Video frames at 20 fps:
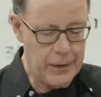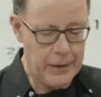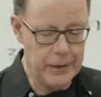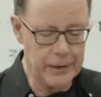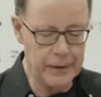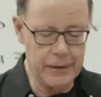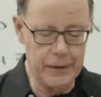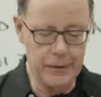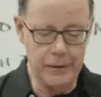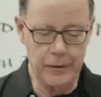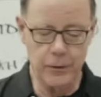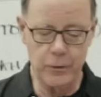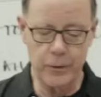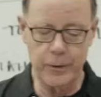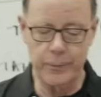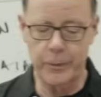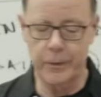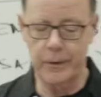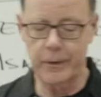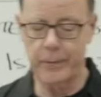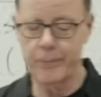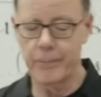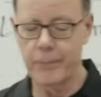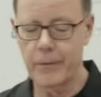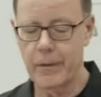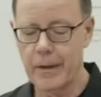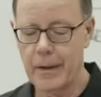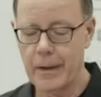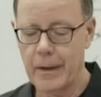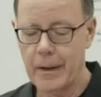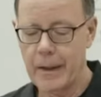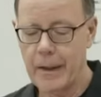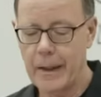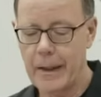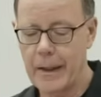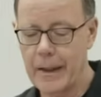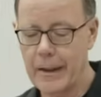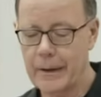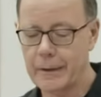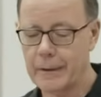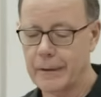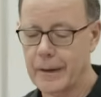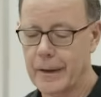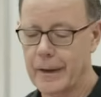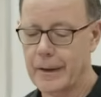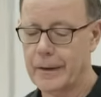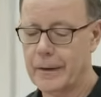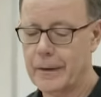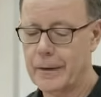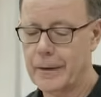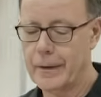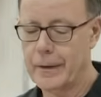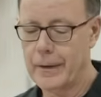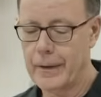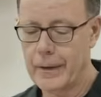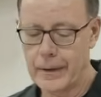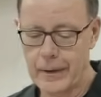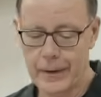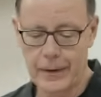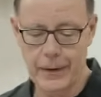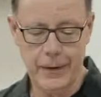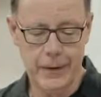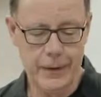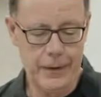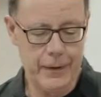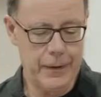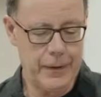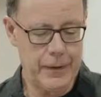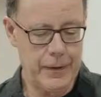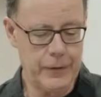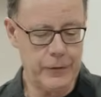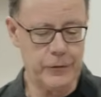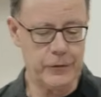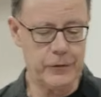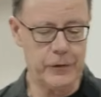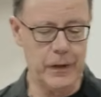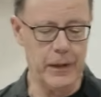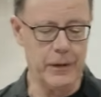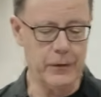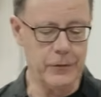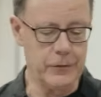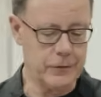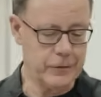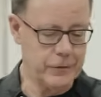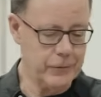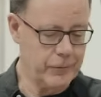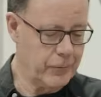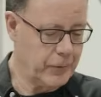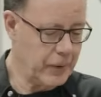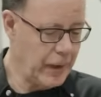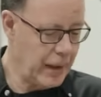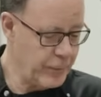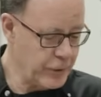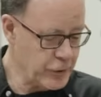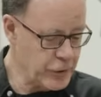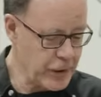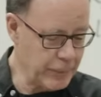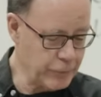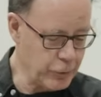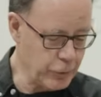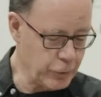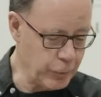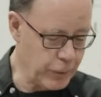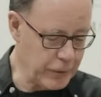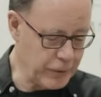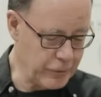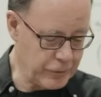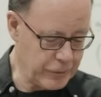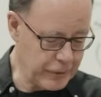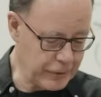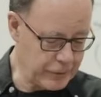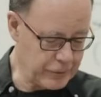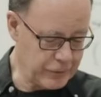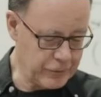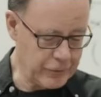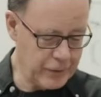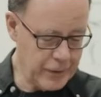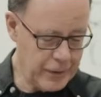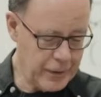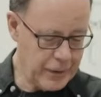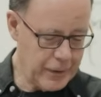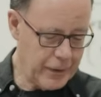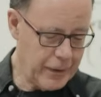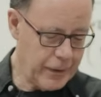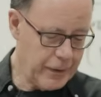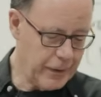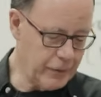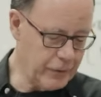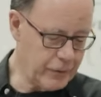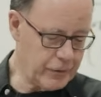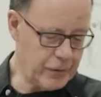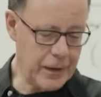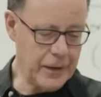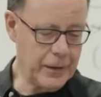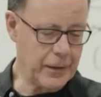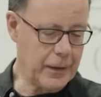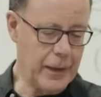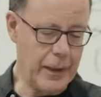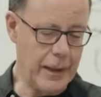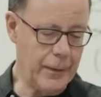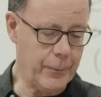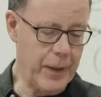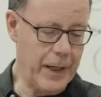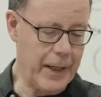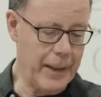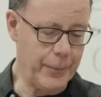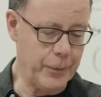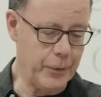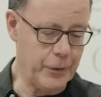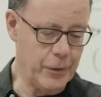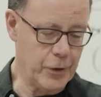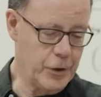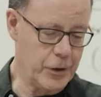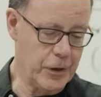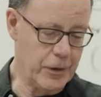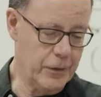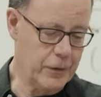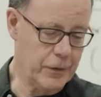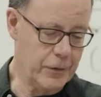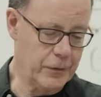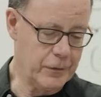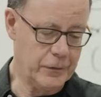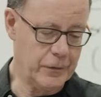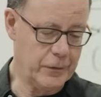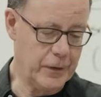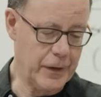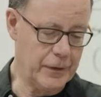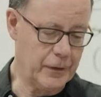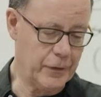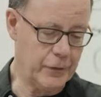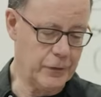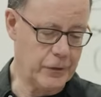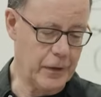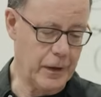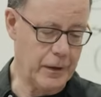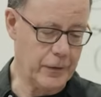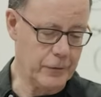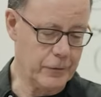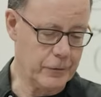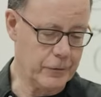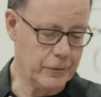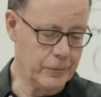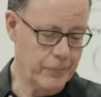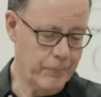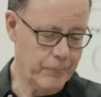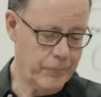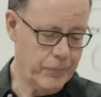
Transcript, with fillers: and King Agrippa, and he starts. I mean, chapter 26. He's saying, "I'm happy to share this," and he starts,